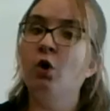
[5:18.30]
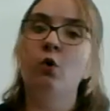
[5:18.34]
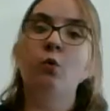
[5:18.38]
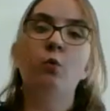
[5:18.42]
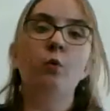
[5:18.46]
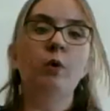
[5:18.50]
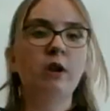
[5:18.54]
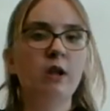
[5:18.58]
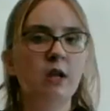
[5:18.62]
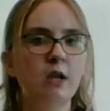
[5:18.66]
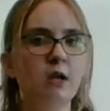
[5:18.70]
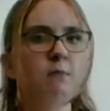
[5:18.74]

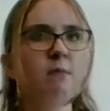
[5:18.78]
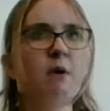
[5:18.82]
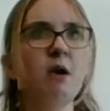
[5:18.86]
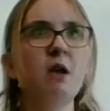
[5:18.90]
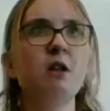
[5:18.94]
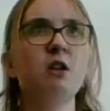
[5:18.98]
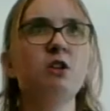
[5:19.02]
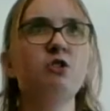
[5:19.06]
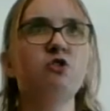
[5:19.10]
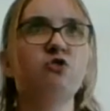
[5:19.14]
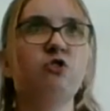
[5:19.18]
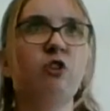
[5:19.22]
When he
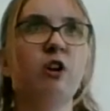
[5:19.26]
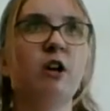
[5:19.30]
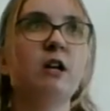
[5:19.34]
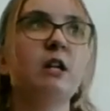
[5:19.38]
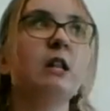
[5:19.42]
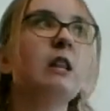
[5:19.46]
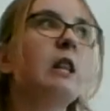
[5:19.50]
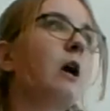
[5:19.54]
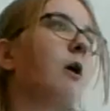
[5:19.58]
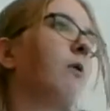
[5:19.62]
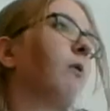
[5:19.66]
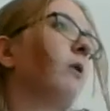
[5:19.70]
made his
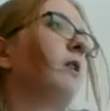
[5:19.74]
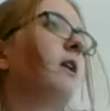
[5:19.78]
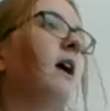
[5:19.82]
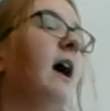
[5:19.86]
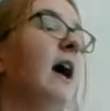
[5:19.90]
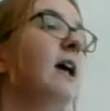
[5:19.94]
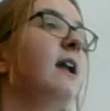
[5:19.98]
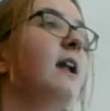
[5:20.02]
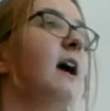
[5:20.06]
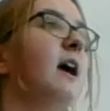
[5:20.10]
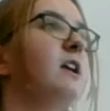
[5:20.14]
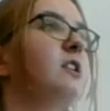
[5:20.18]
drink, there were
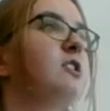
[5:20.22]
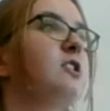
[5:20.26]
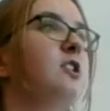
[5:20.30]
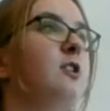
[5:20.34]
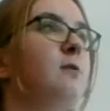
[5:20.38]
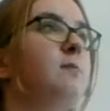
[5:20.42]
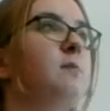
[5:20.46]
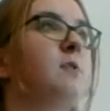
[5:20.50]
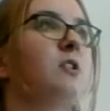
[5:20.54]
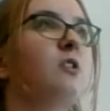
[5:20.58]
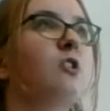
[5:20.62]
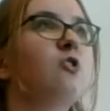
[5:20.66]
nine ice
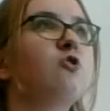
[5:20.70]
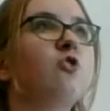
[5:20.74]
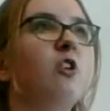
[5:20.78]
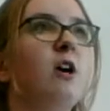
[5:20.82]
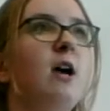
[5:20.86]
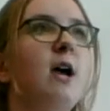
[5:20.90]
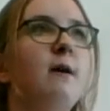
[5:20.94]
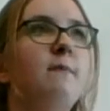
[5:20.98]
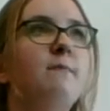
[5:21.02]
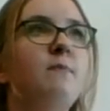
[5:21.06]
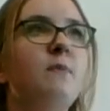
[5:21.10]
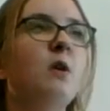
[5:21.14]
cubes in the
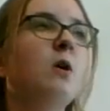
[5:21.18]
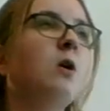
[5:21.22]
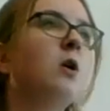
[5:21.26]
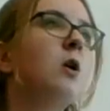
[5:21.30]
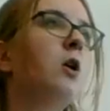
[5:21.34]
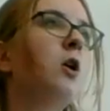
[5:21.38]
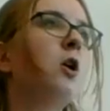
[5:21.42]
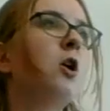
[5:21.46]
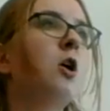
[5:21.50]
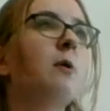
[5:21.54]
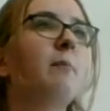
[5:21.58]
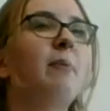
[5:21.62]
tray.
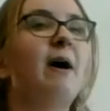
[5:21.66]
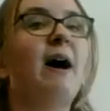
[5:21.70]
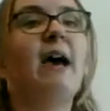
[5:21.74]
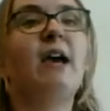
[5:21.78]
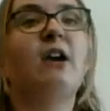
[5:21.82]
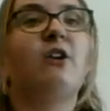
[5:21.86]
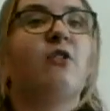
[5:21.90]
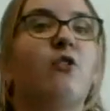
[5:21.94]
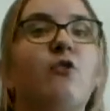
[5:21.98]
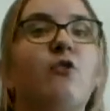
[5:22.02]
By